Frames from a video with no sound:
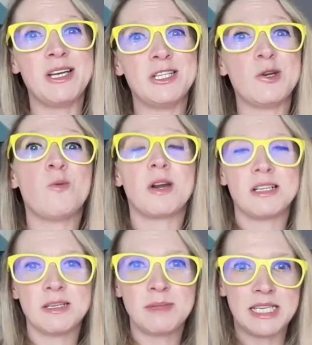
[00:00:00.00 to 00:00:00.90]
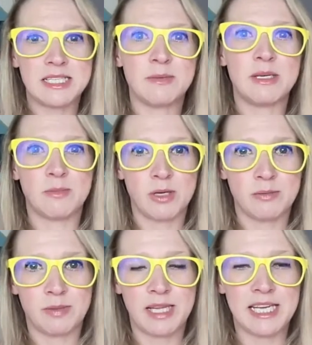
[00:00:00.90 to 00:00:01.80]
So what are some things that we can put
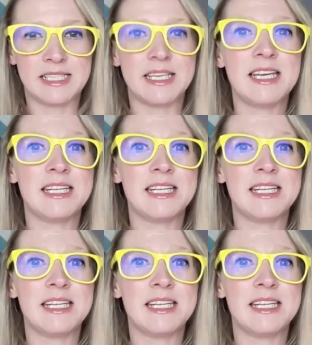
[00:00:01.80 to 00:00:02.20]
in place